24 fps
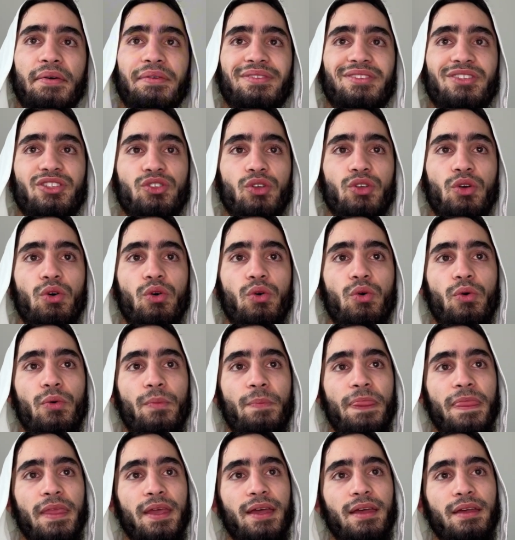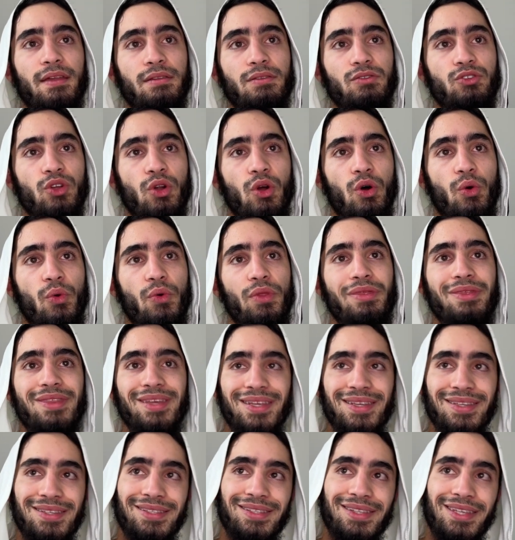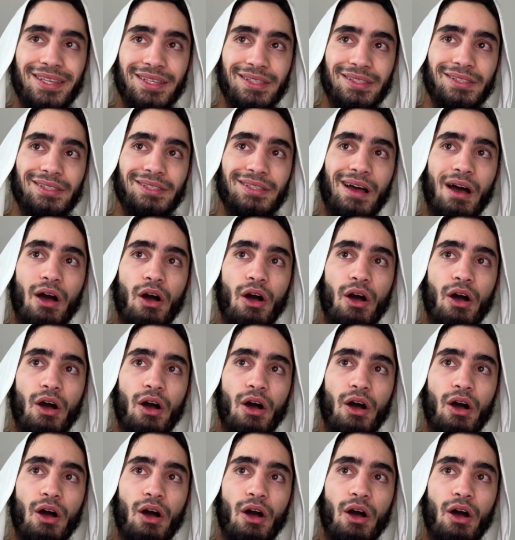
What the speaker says: So these things